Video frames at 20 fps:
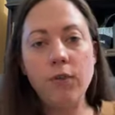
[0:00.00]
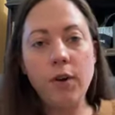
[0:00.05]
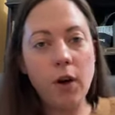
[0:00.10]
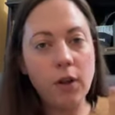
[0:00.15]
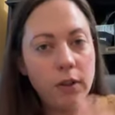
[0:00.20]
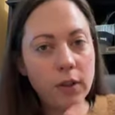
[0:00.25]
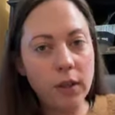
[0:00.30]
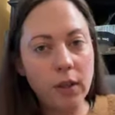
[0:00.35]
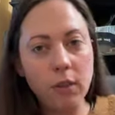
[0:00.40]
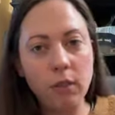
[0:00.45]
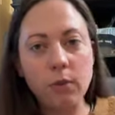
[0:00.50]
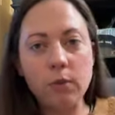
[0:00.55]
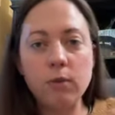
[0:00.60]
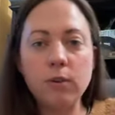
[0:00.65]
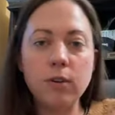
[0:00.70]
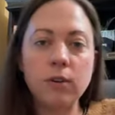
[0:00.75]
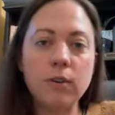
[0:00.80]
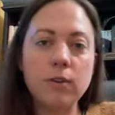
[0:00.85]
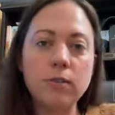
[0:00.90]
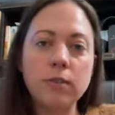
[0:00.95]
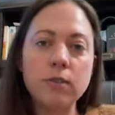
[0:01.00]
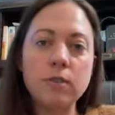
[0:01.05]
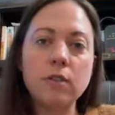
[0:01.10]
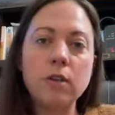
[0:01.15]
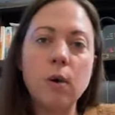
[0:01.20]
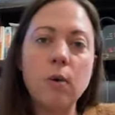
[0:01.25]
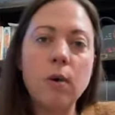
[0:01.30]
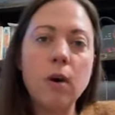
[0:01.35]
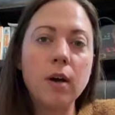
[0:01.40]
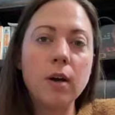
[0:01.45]
falling in through turns and
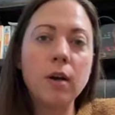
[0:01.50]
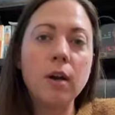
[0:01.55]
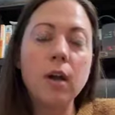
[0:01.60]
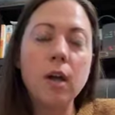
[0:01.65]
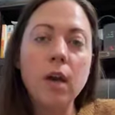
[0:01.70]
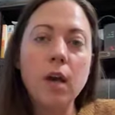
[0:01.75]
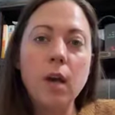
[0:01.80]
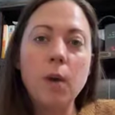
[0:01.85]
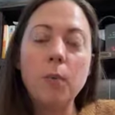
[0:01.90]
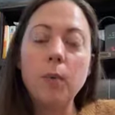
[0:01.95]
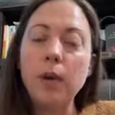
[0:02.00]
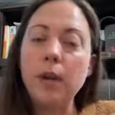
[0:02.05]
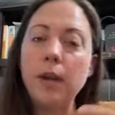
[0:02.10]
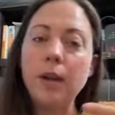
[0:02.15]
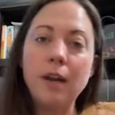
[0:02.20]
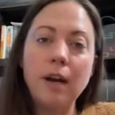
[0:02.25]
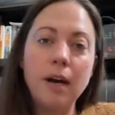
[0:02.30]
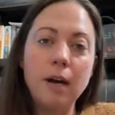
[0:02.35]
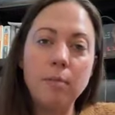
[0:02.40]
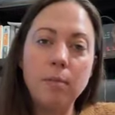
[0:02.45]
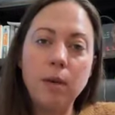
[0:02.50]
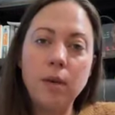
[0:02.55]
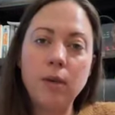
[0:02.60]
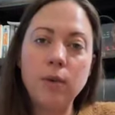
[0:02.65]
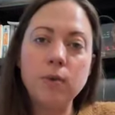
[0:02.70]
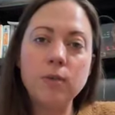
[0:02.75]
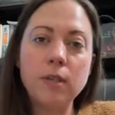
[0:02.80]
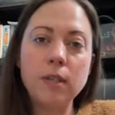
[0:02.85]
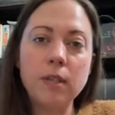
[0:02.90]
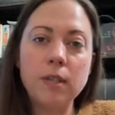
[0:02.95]
so on, would not be
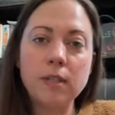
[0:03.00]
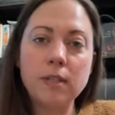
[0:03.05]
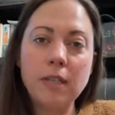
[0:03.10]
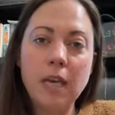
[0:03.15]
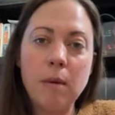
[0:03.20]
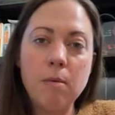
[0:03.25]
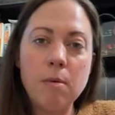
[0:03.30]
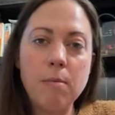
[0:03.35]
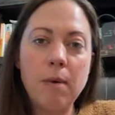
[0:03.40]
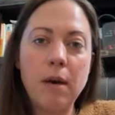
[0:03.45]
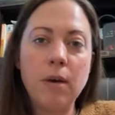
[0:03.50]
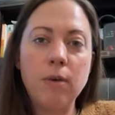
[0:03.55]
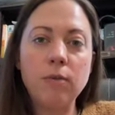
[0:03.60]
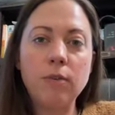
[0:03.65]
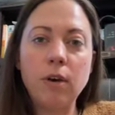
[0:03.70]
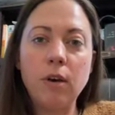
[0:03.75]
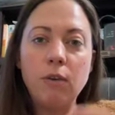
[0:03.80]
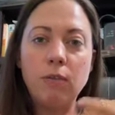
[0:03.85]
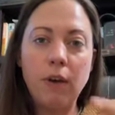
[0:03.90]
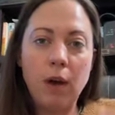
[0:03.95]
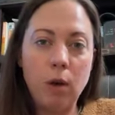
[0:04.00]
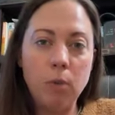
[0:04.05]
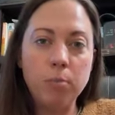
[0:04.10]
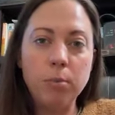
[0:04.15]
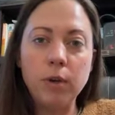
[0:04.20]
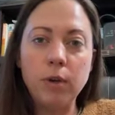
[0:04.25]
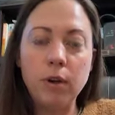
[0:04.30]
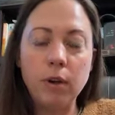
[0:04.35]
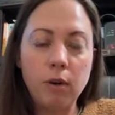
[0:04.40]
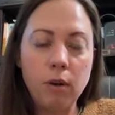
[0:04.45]
using the same amount of
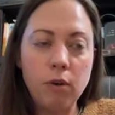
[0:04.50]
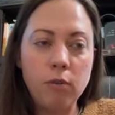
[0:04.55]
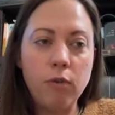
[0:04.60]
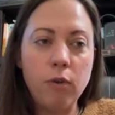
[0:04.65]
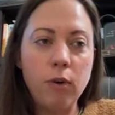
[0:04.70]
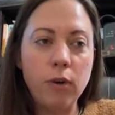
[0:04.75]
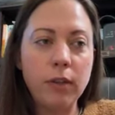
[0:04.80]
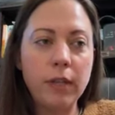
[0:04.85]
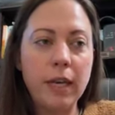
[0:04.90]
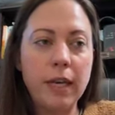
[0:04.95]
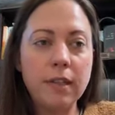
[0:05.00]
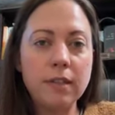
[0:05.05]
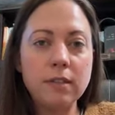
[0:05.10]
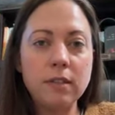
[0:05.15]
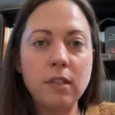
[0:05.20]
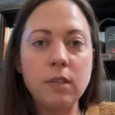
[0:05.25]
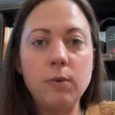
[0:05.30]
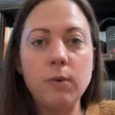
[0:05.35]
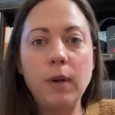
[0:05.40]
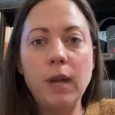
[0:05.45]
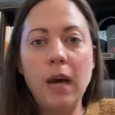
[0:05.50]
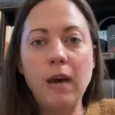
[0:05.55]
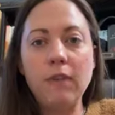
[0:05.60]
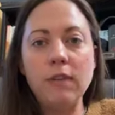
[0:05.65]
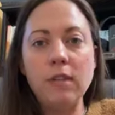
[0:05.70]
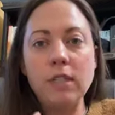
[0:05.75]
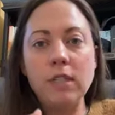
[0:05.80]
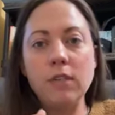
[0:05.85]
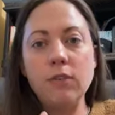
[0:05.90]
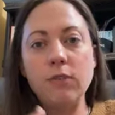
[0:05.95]
output on all 4 legs. You would have
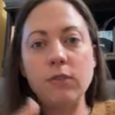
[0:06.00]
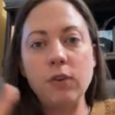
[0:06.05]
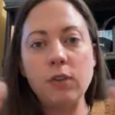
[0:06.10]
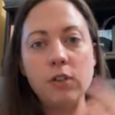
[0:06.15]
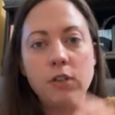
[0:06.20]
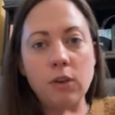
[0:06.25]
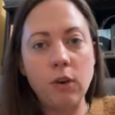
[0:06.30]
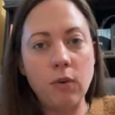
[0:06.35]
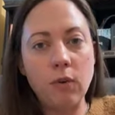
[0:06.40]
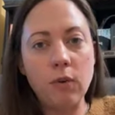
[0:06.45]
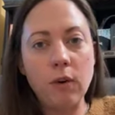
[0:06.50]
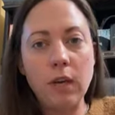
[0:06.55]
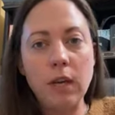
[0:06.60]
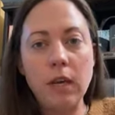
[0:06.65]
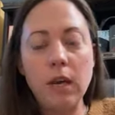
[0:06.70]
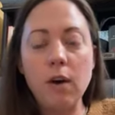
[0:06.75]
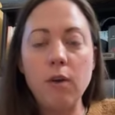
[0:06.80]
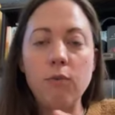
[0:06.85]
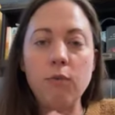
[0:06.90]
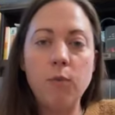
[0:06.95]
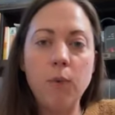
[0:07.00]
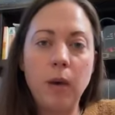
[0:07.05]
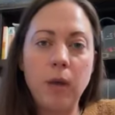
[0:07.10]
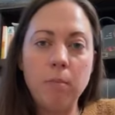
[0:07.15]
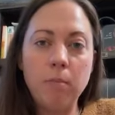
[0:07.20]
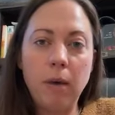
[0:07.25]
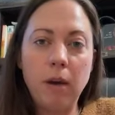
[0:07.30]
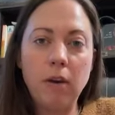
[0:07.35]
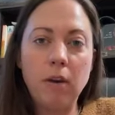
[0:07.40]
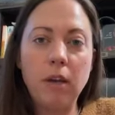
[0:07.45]
a different degree of
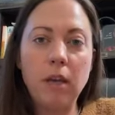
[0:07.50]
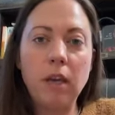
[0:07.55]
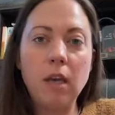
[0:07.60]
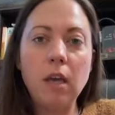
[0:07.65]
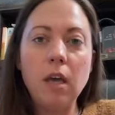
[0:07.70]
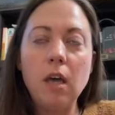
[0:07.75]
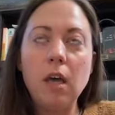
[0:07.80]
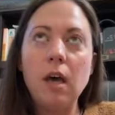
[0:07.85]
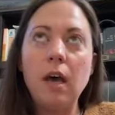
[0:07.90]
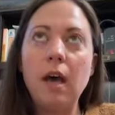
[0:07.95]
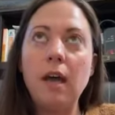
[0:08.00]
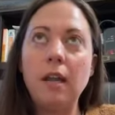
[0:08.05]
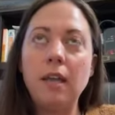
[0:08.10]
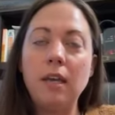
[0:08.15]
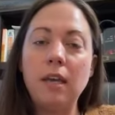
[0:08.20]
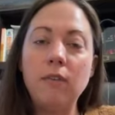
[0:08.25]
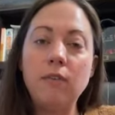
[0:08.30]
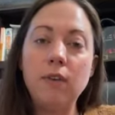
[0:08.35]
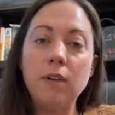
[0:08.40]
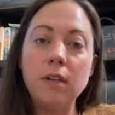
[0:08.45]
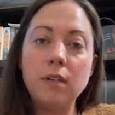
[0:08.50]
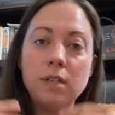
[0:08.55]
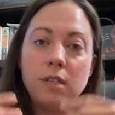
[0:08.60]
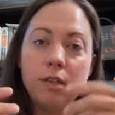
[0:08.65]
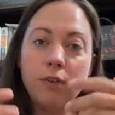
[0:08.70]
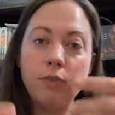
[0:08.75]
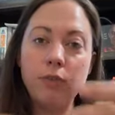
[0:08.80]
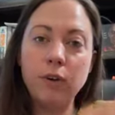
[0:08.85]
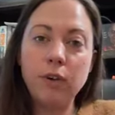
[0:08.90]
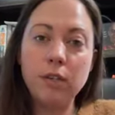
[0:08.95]
weight bearing and even a
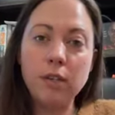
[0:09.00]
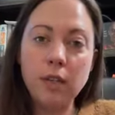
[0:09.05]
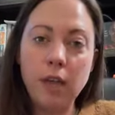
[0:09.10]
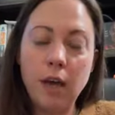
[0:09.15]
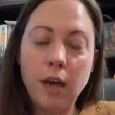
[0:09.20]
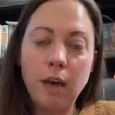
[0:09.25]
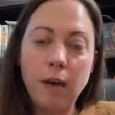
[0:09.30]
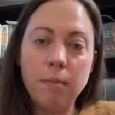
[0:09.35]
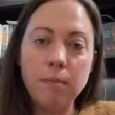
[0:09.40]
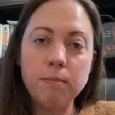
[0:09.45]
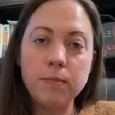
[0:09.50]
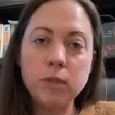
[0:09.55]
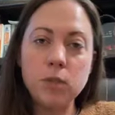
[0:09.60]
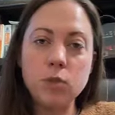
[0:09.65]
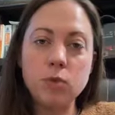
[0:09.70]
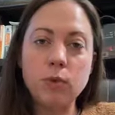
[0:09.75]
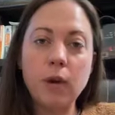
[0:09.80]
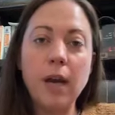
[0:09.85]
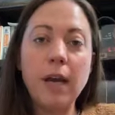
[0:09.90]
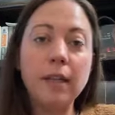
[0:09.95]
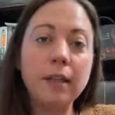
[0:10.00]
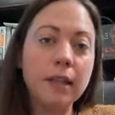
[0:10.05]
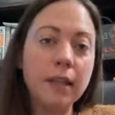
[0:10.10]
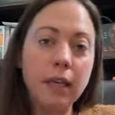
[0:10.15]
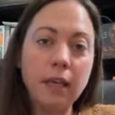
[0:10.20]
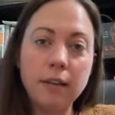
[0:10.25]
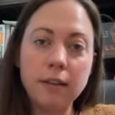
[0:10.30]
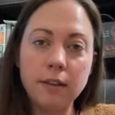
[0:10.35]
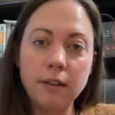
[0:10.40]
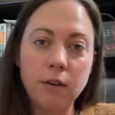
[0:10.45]
different stride
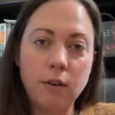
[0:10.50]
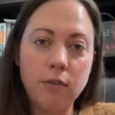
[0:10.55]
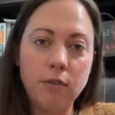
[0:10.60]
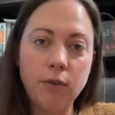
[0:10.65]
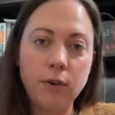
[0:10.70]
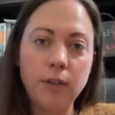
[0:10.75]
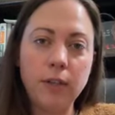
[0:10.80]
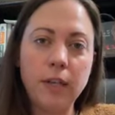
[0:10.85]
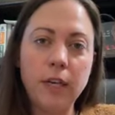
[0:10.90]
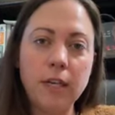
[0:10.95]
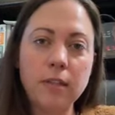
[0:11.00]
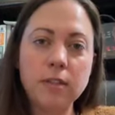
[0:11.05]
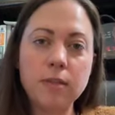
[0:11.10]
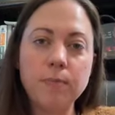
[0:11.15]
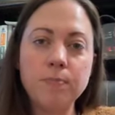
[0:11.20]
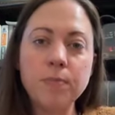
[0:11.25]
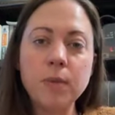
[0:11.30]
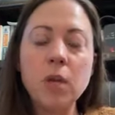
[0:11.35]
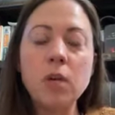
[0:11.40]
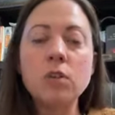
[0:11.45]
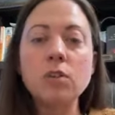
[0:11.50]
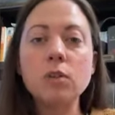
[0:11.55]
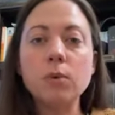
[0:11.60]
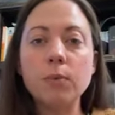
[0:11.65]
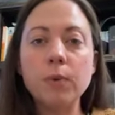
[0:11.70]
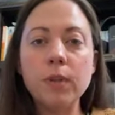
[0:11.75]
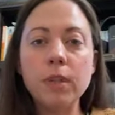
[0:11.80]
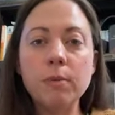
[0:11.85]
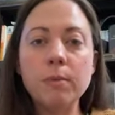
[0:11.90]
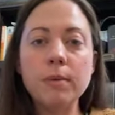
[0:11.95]
length in all 4 legs. So
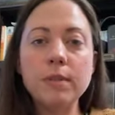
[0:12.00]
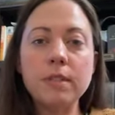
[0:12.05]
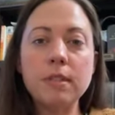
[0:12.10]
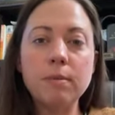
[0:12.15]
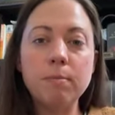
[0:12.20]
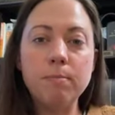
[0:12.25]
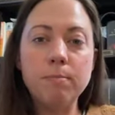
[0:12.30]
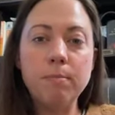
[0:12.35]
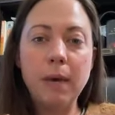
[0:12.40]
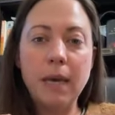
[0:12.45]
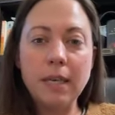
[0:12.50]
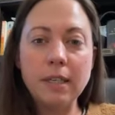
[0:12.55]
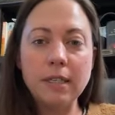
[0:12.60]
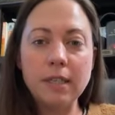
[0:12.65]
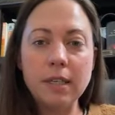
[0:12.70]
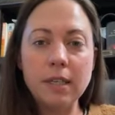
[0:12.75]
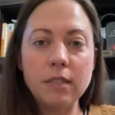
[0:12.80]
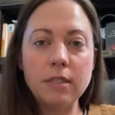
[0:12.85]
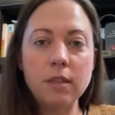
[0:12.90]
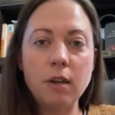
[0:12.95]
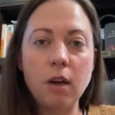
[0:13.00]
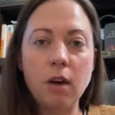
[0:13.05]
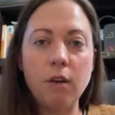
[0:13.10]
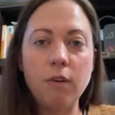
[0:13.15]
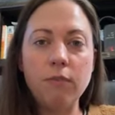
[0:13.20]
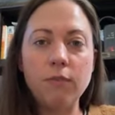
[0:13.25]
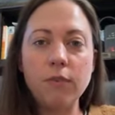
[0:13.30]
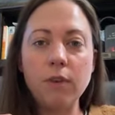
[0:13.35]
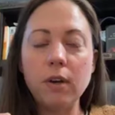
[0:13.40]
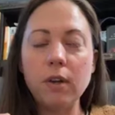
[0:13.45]
rhythm is the basis
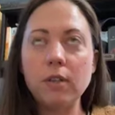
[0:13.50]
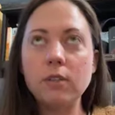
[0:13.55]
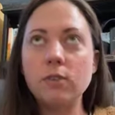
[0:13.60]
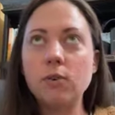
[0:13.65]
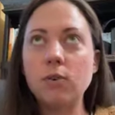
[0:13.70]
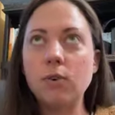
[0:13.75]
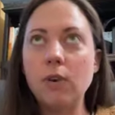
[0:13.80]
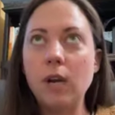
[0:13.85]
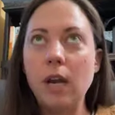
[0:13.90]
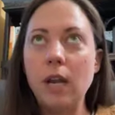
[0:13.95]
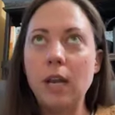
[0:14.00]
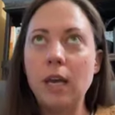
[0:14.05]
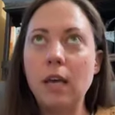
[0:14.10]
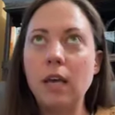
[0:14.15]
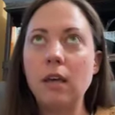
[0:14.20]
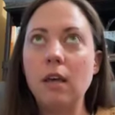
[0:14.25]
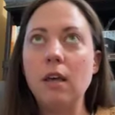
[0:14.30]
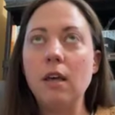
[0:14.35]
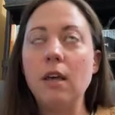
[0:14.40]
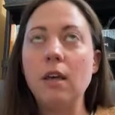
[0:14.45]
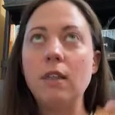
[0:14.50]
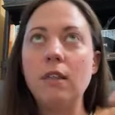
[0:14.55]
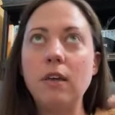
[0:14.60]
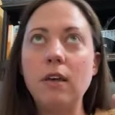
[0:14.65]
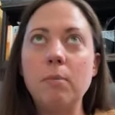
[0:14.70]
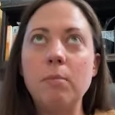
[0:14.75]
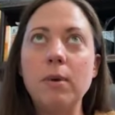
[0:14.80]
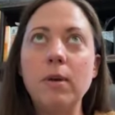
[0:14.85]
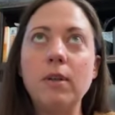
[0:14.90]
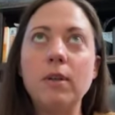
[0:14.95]
of creating
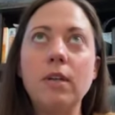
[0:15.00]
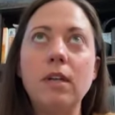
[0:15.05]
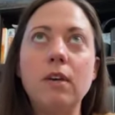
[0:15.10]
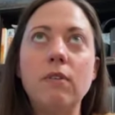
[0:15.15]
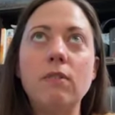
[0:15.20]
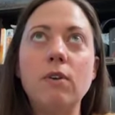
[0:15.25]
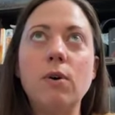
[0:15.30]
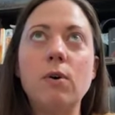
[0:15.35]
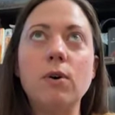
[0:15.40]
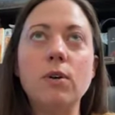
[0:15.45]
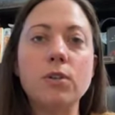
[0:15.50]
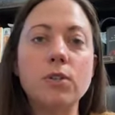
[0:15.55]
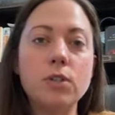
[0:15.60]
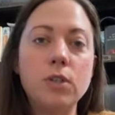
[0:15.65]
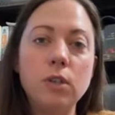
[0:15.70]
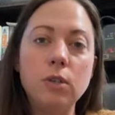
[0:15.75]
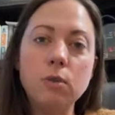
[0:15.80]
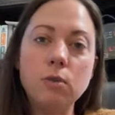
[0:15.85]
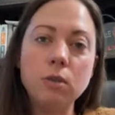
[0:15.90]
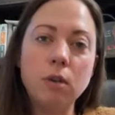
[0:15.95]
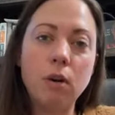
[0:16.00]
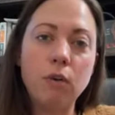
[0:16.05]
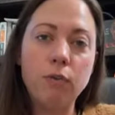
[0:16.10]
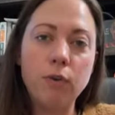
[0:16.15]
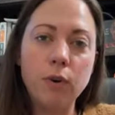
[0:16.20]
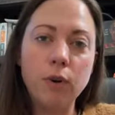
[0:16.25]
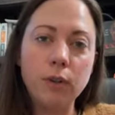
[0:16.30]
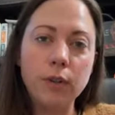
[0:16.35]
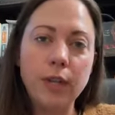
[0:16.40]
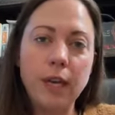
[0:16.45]
the ability of the horse to use all
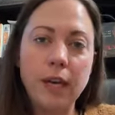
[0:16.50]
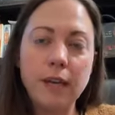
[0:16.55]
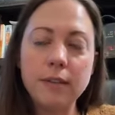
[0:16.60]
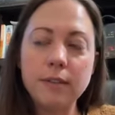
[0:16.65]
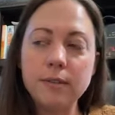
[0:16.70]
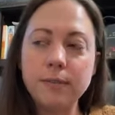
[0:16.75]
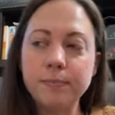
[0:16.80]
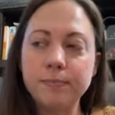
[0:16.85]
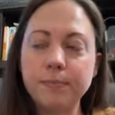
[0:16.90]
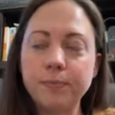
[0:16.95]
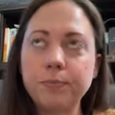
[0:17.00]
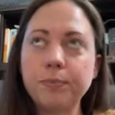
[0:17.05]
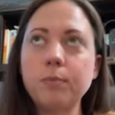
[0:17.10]
4 legs.